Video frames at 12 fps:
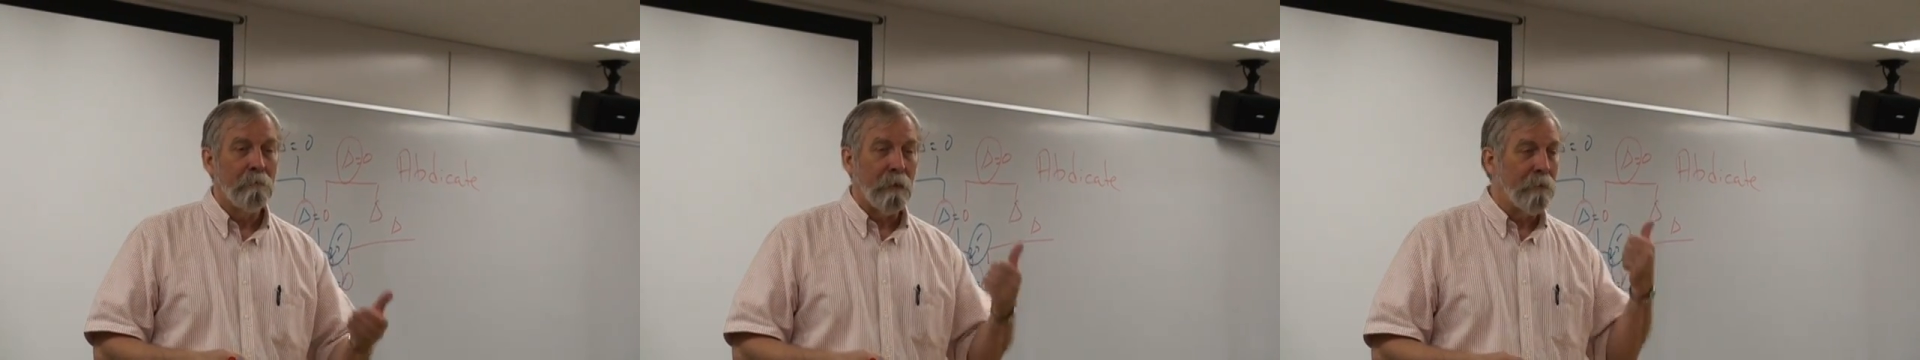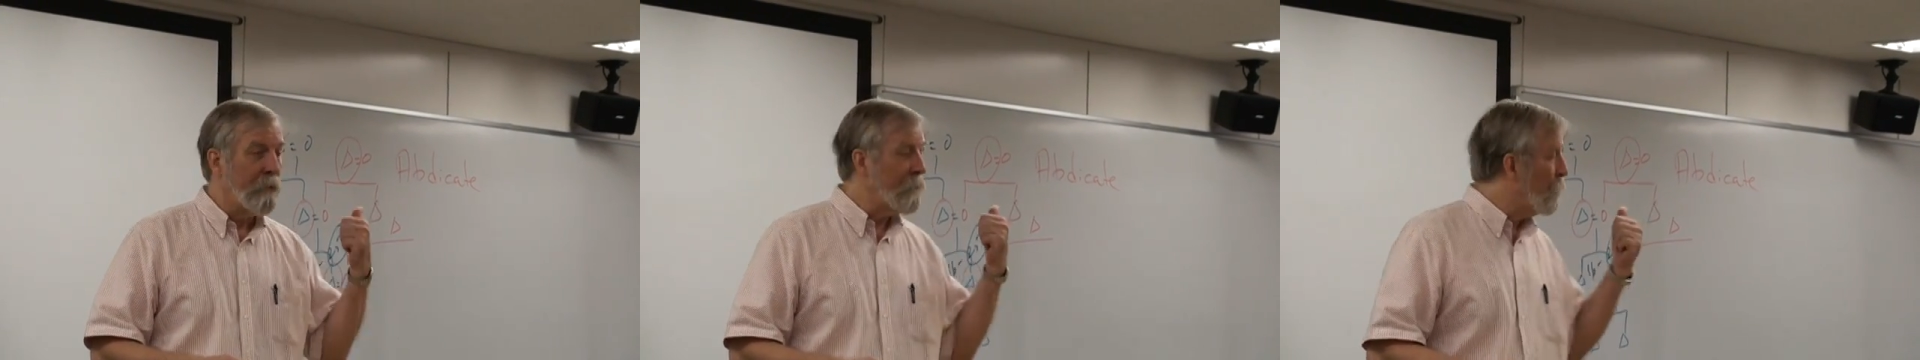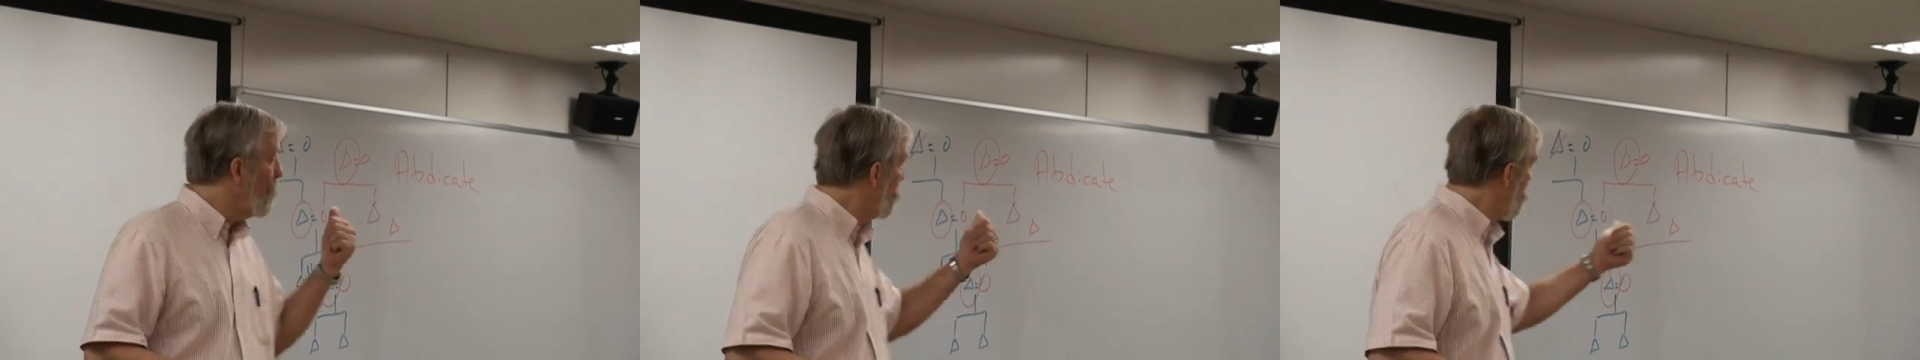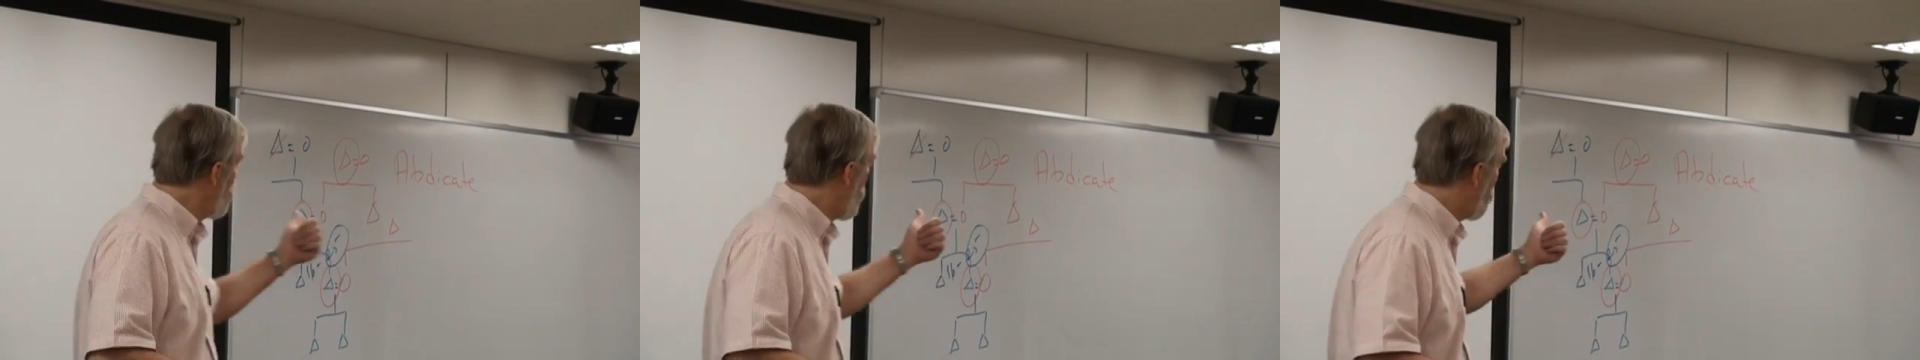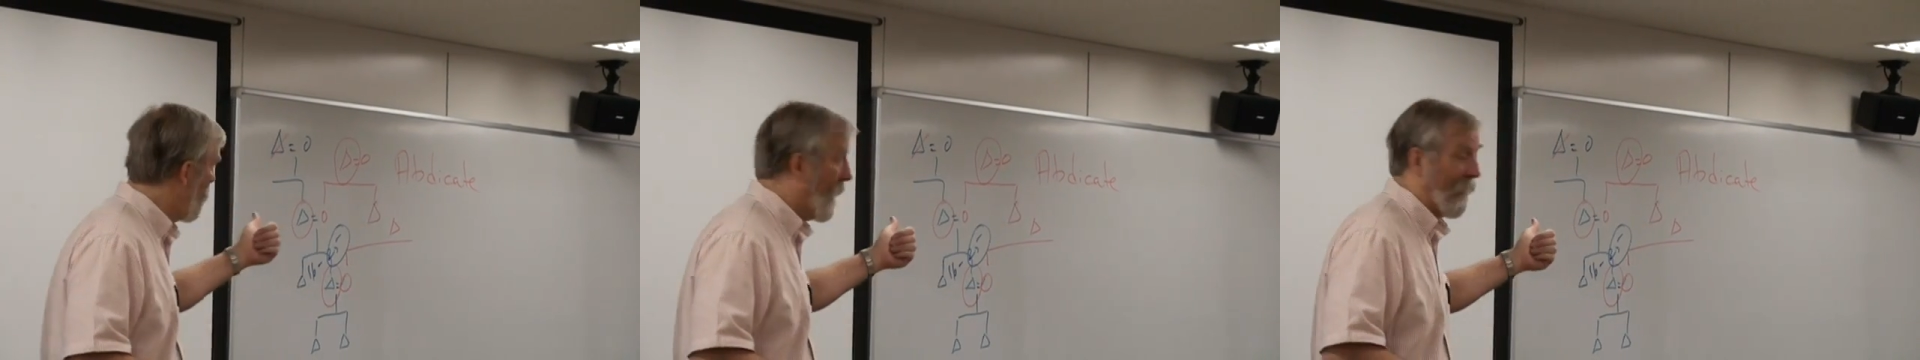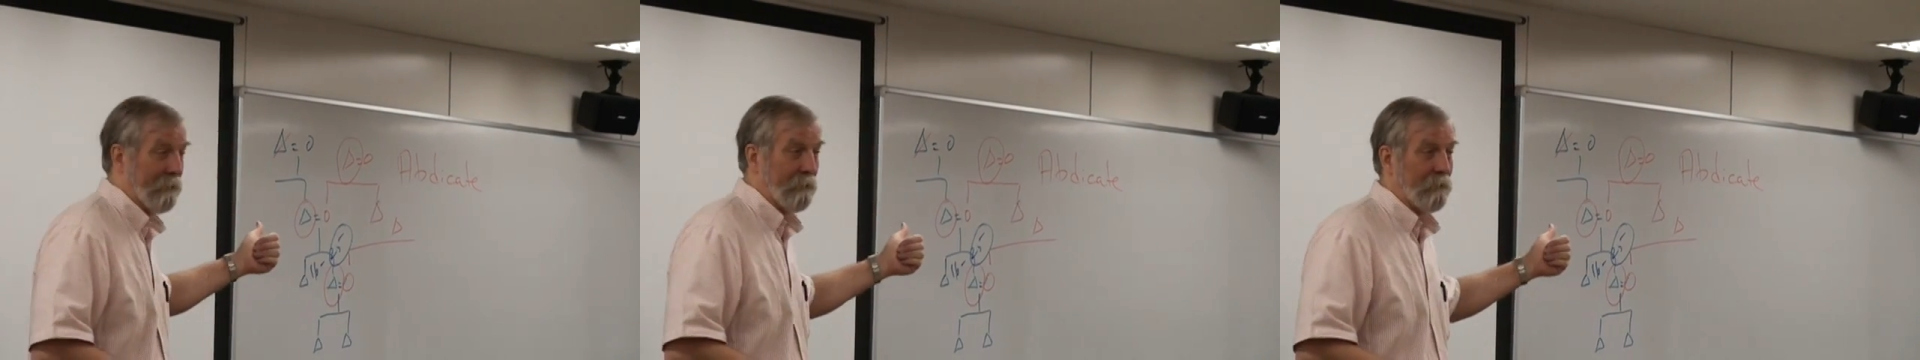But this group is not
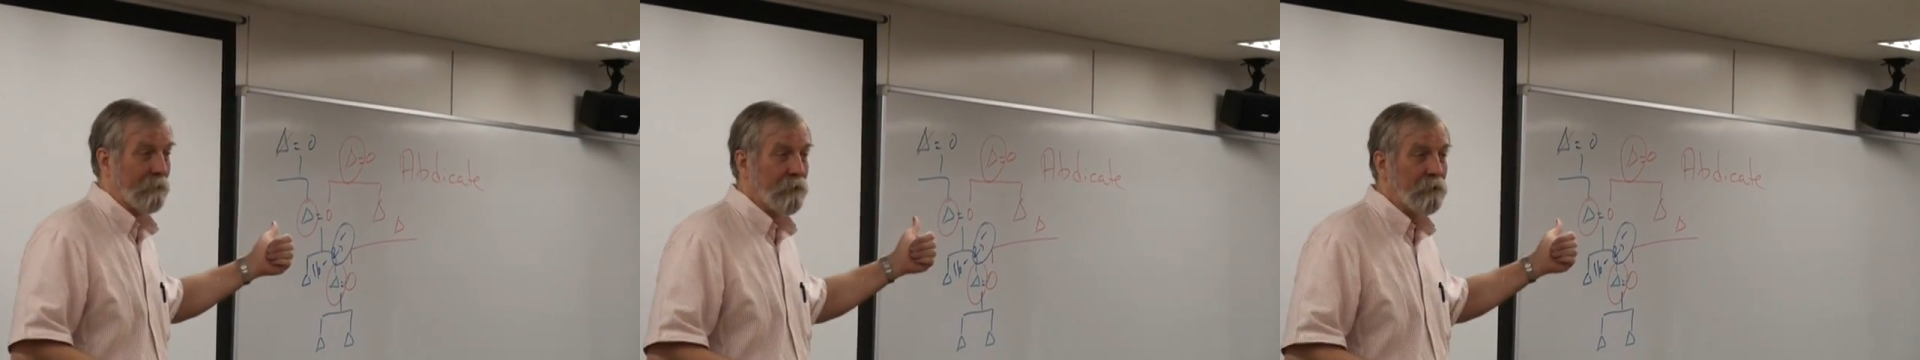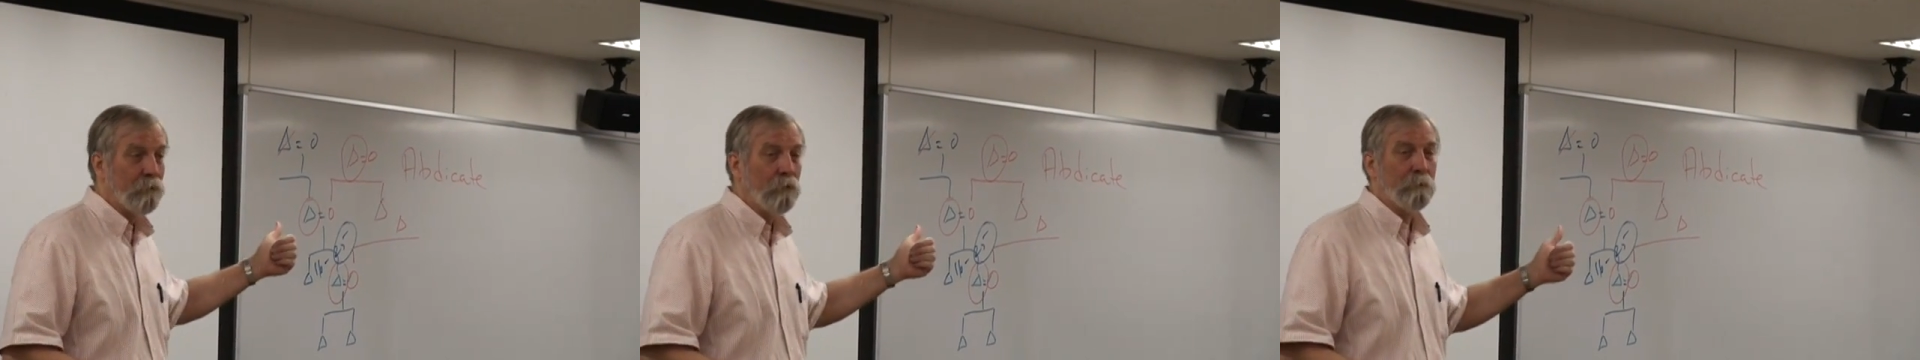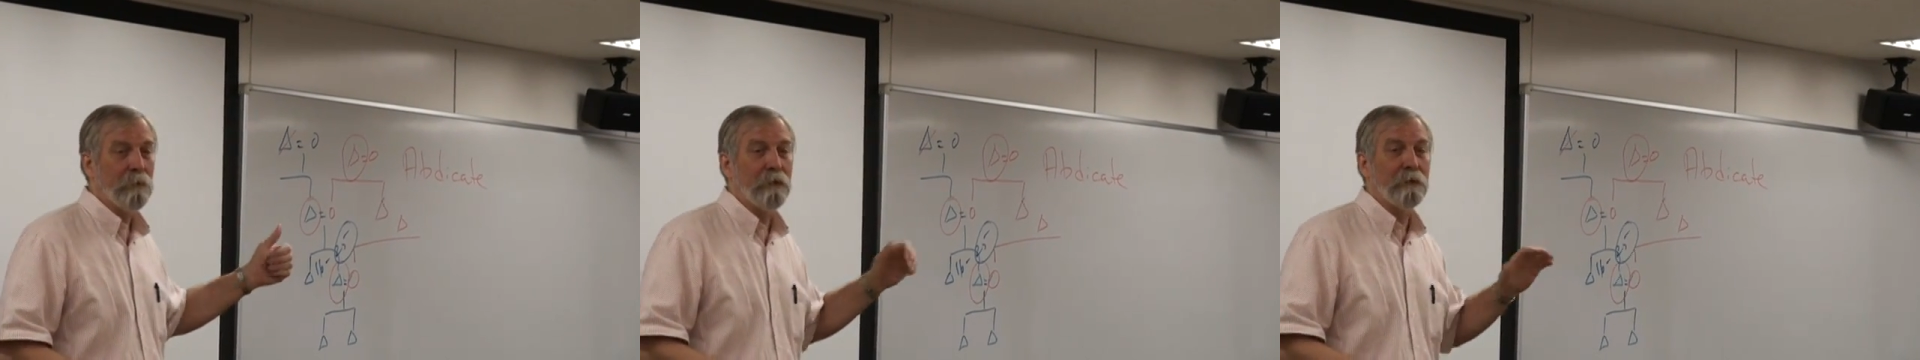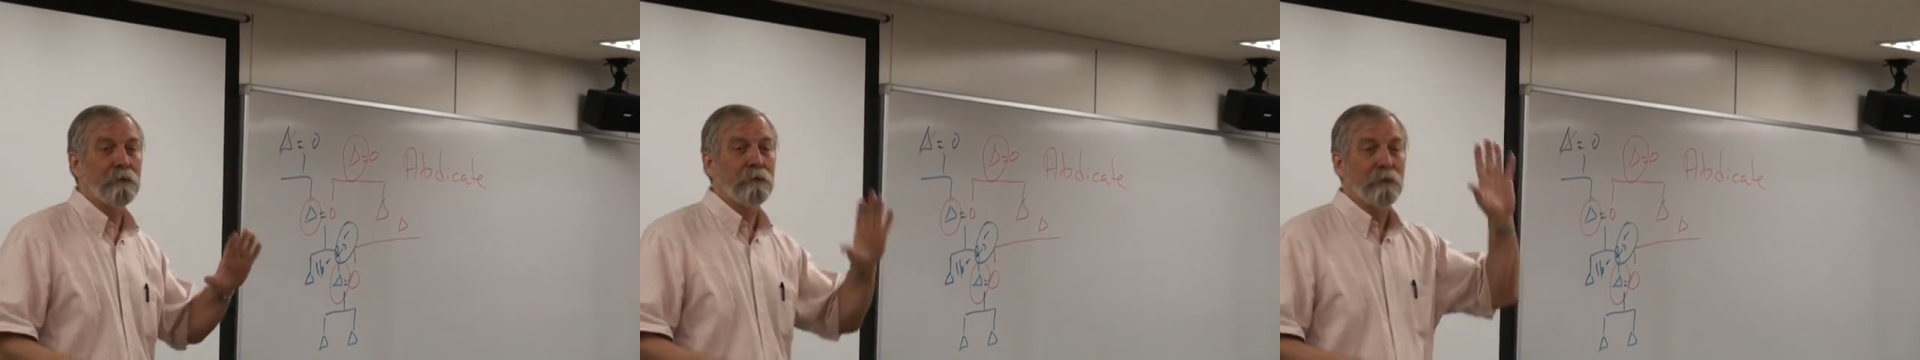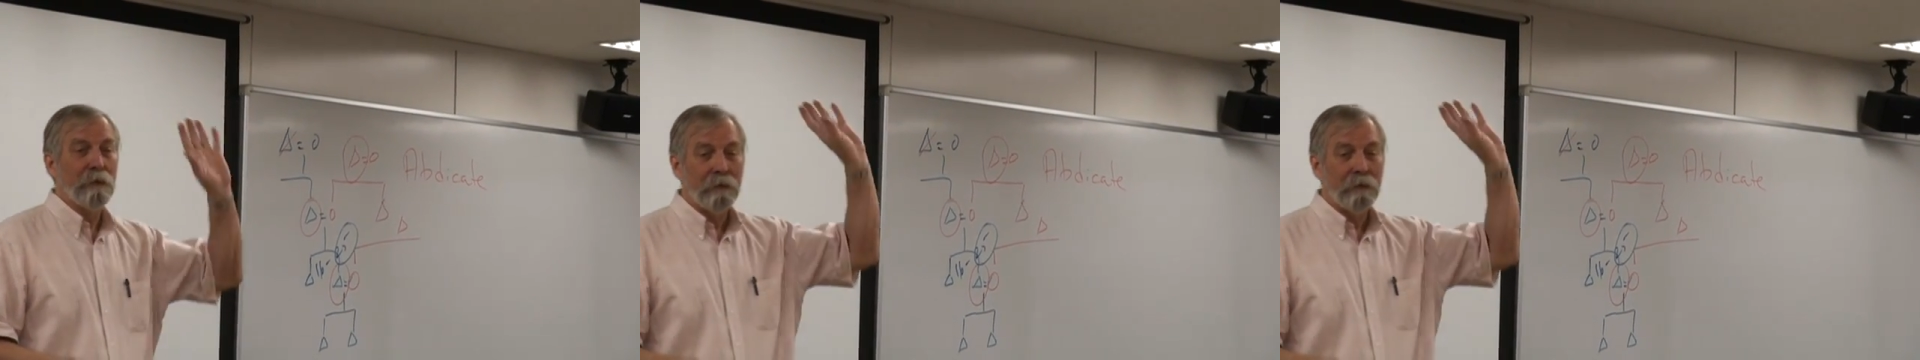that. This group is